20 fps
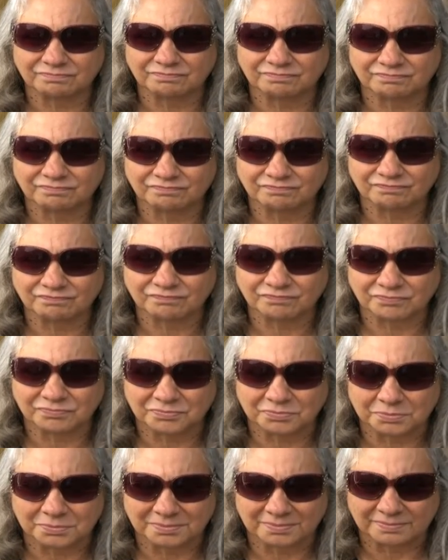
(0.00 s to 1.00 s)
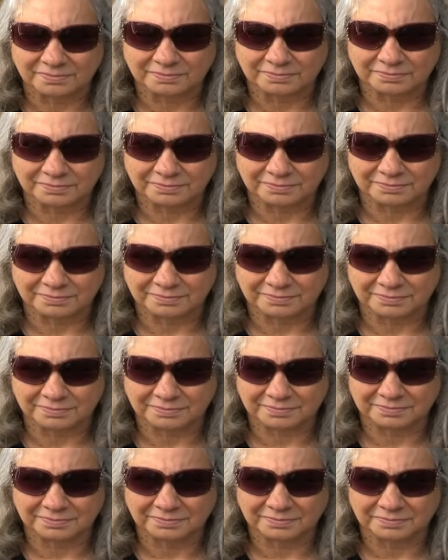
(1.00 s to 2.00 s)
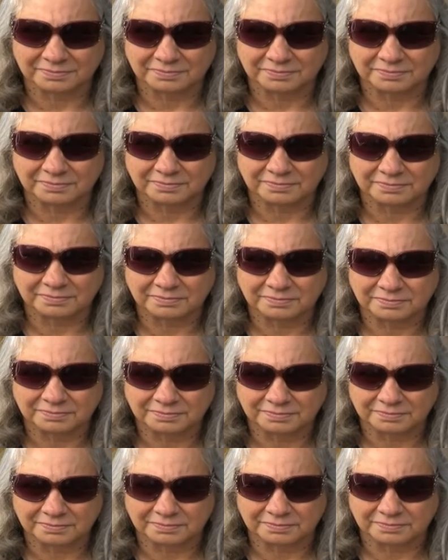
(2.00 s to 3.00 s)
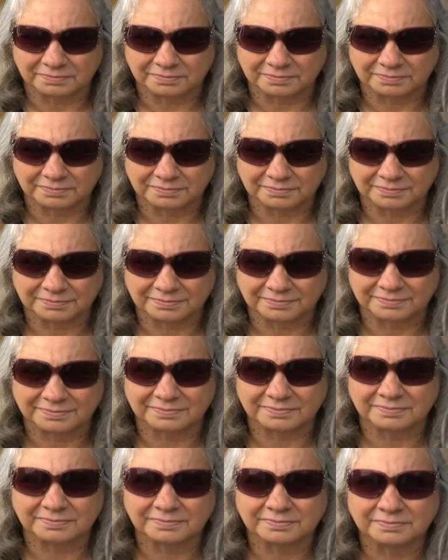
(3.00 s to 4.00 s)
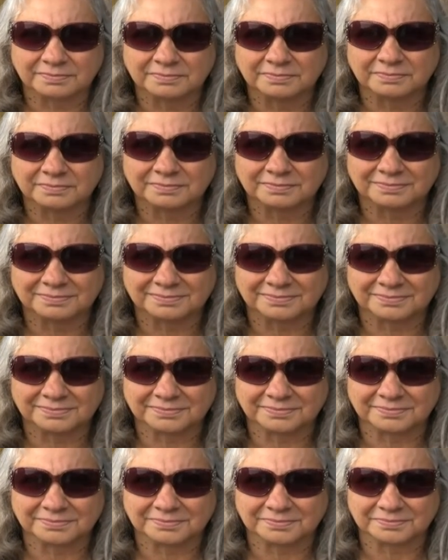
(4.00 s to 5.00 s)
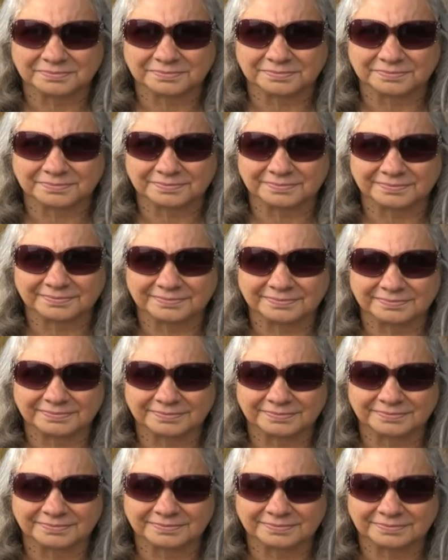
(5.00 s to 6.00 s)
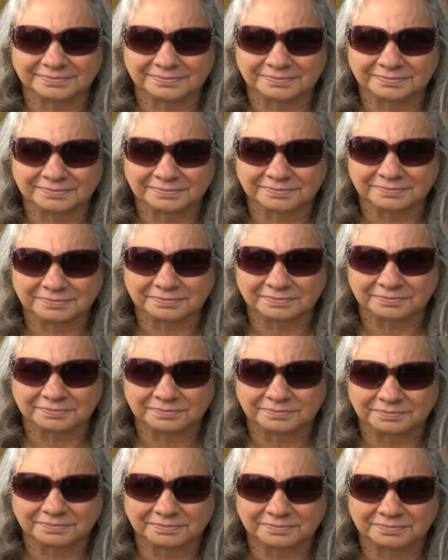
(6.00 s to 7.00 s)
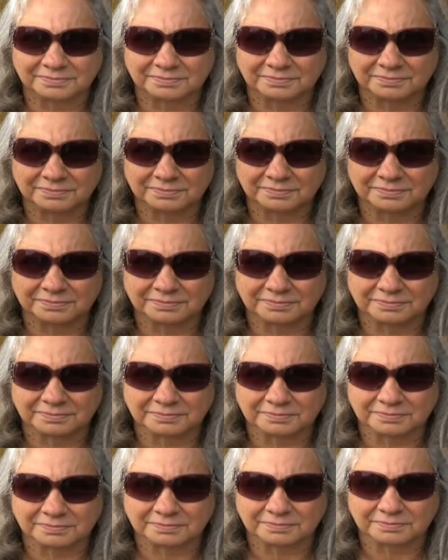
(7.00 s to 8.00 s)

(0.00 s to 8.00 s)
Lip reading: The person shown says nothing.